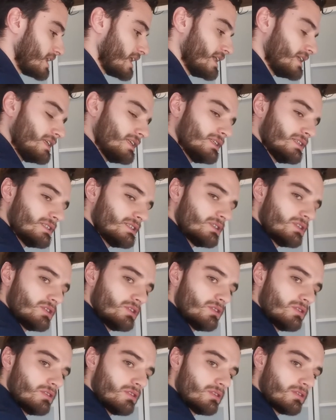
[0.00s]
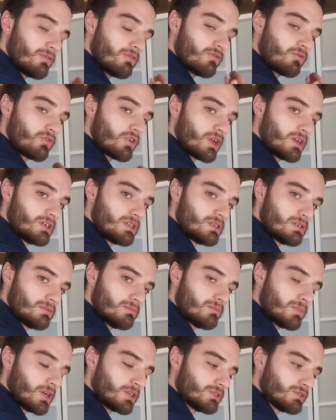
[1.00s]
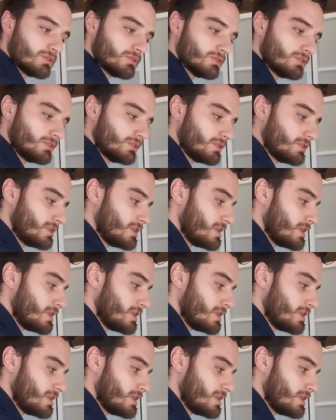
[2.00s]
tightens the front muscles